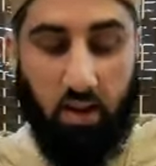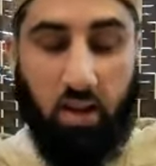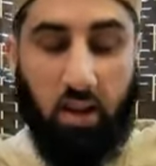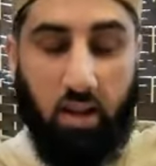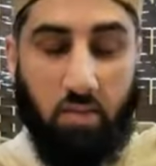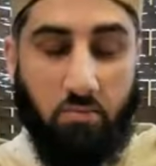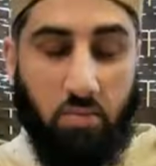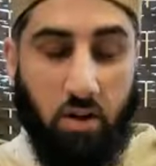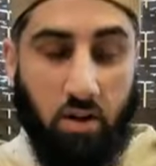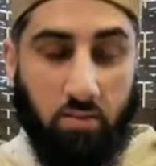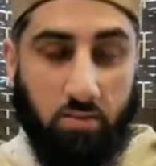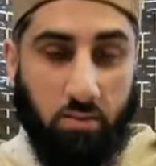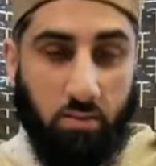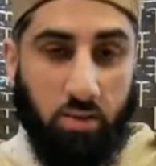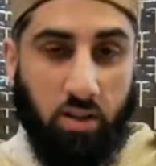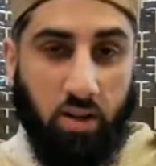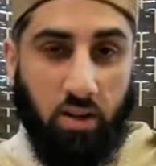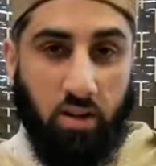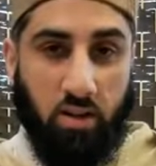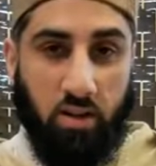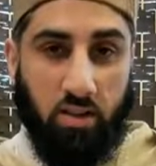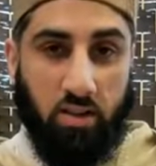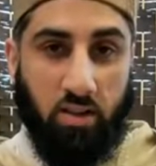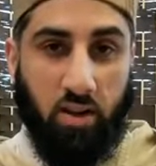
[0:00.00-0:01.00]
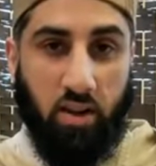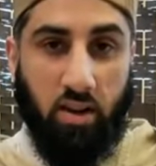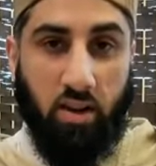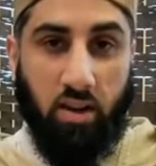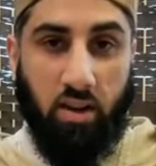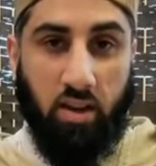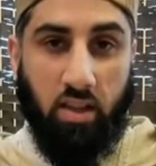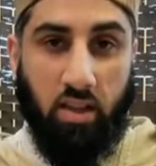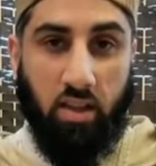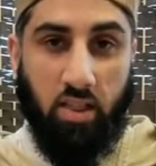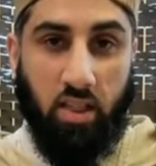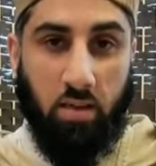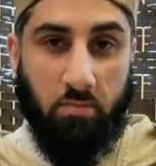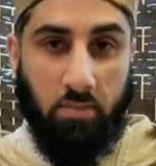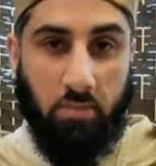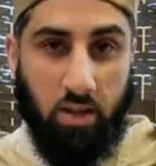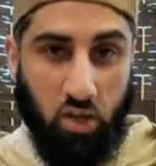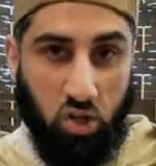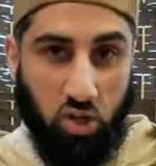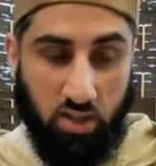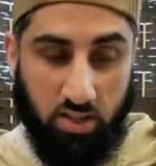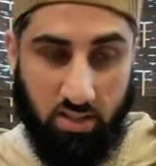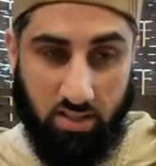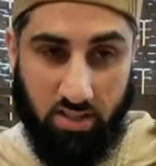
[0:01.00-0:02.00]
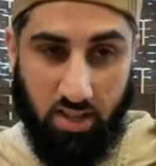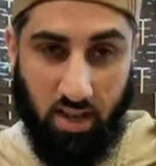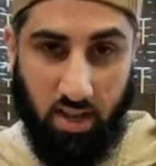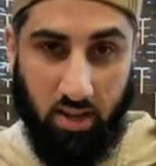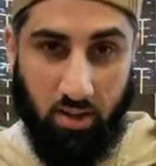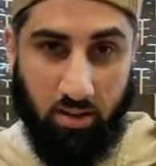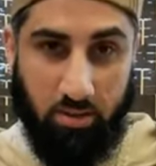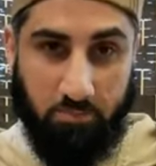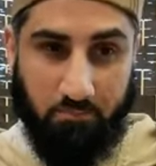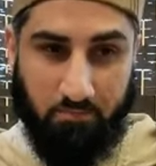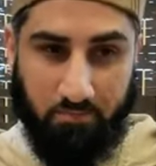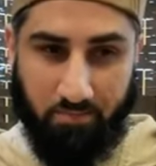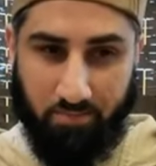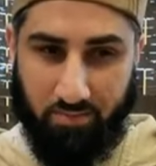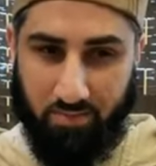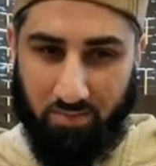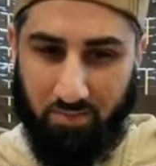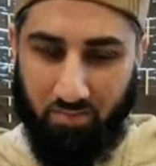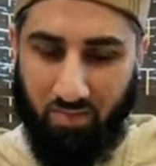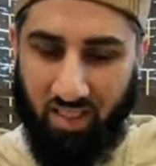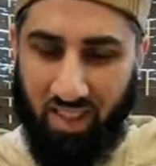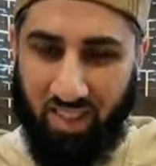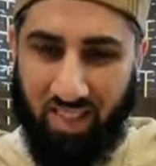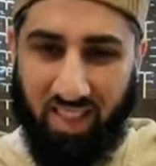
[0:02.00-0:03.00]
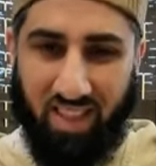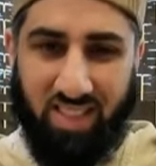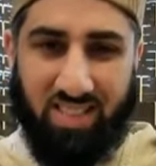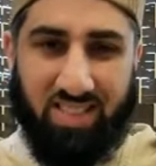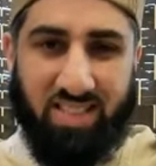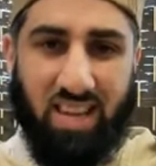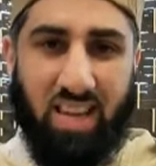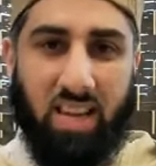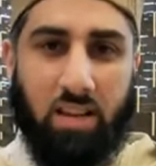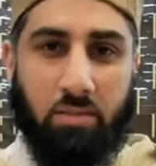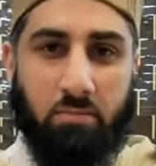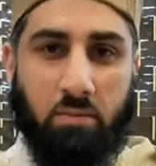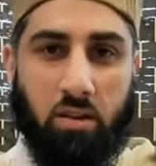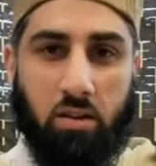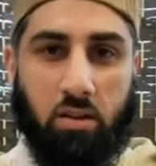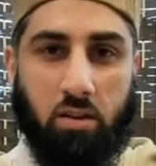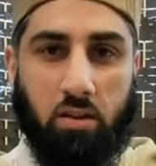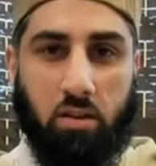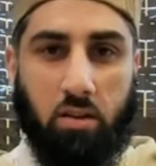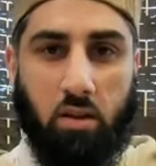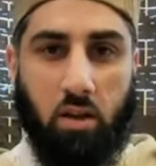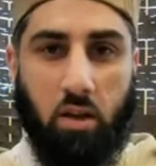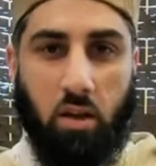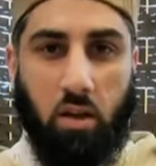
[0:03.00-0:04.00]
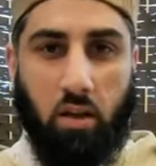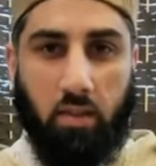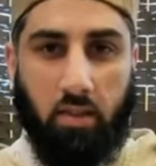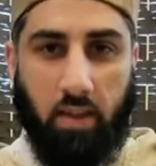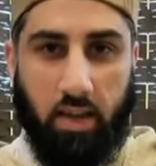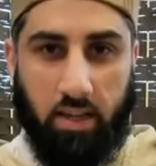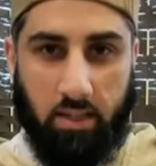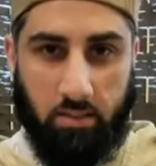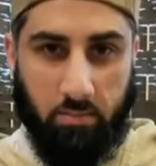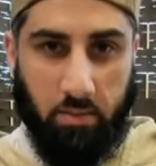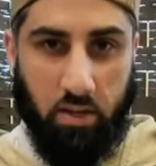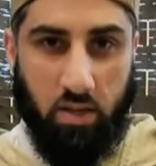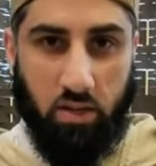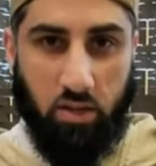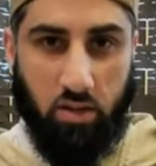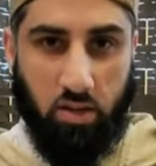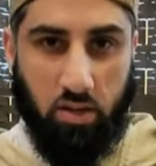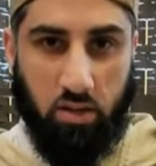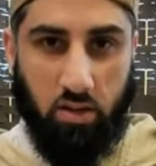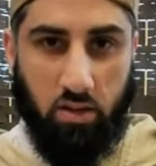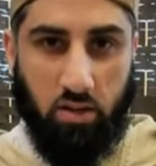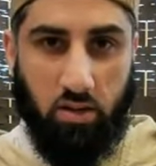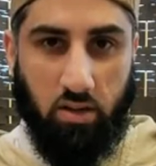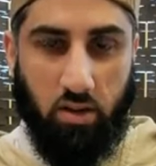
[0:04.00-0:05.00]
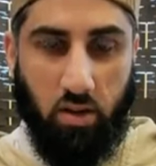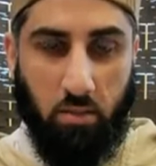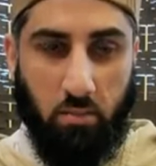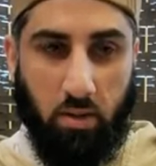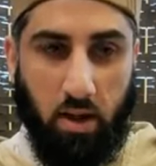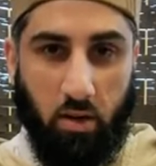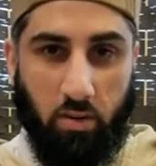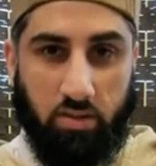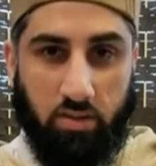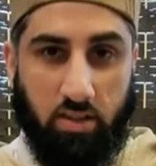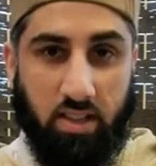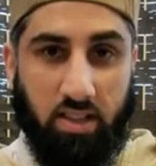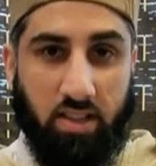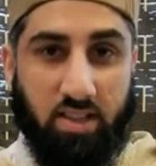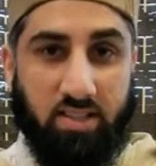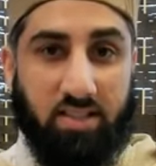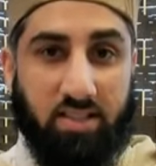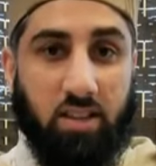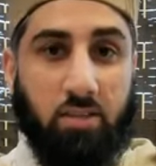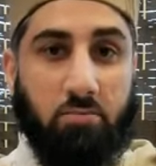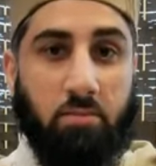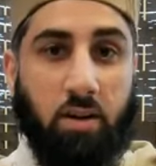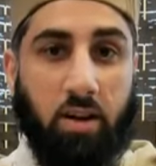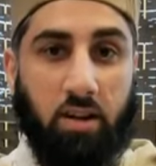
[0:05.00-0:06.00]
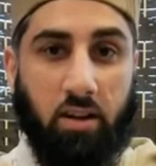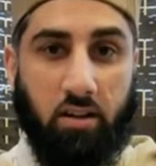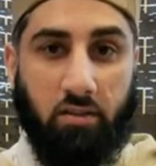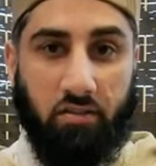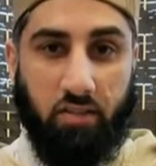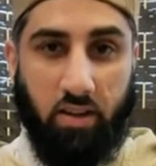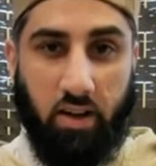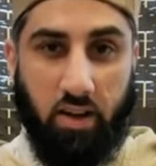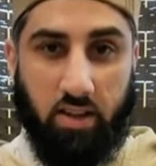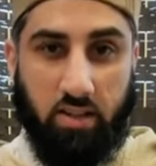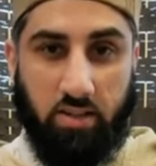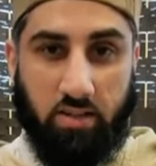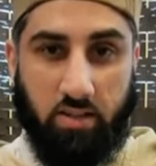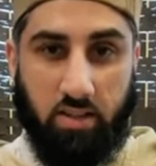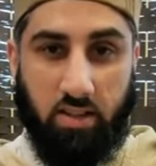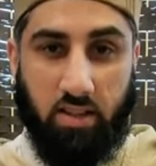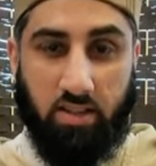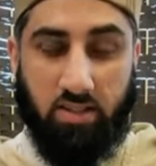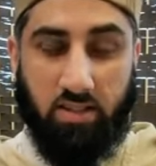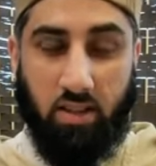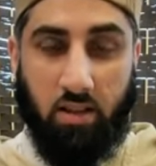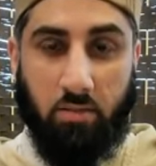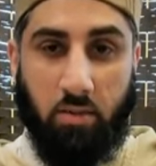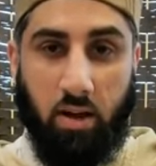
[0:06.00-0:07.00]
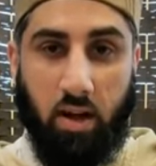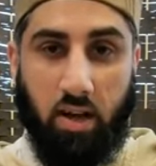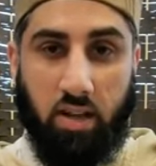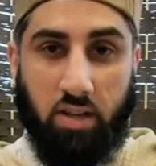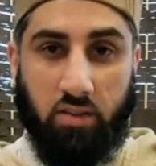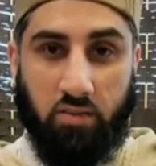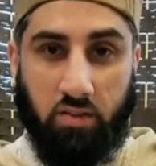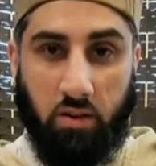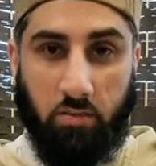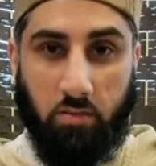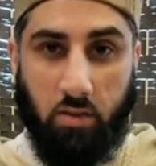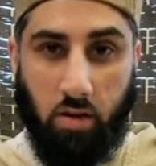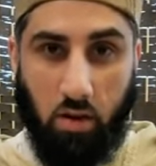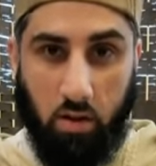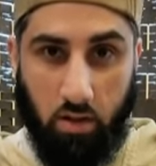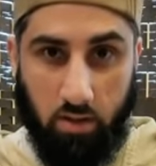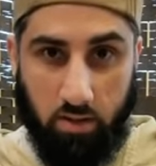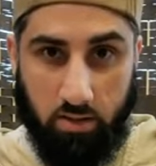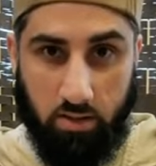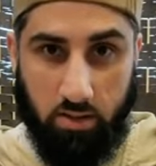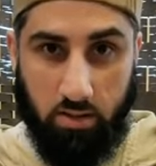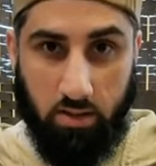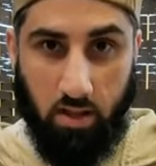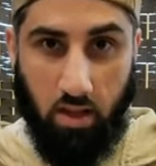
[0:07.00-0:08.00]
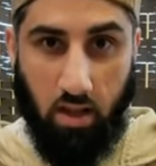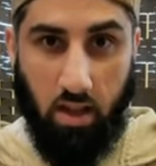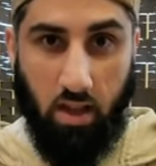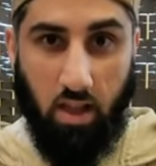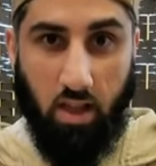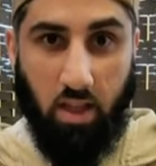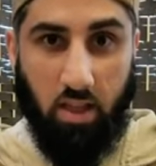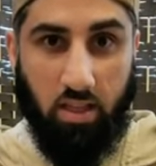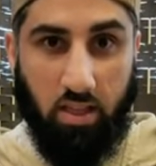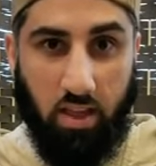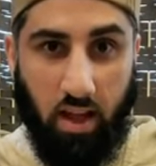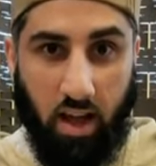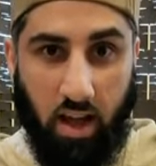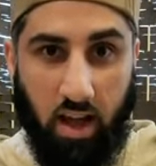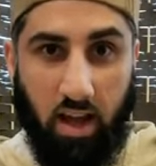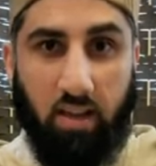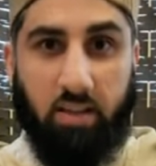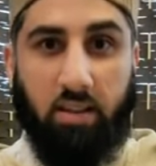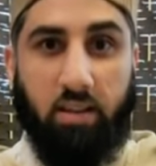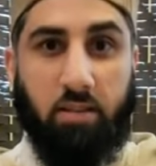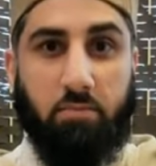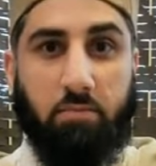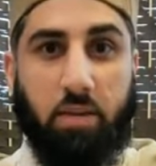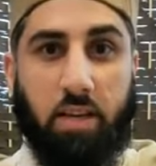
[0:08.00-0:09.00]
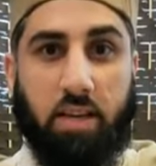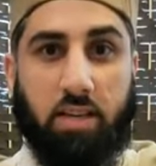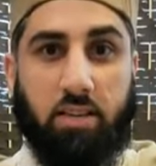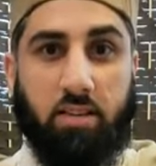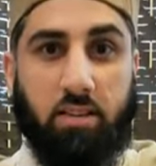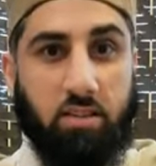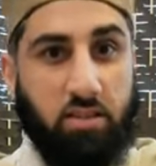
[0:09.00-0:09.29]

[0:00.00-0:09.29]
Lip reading: Imam Ibn Atā'illah here then mentions, that the statement that is mentioned about Sayyidina Salman al-Farisi, that Salman is from us, the Ahl al-Bayt.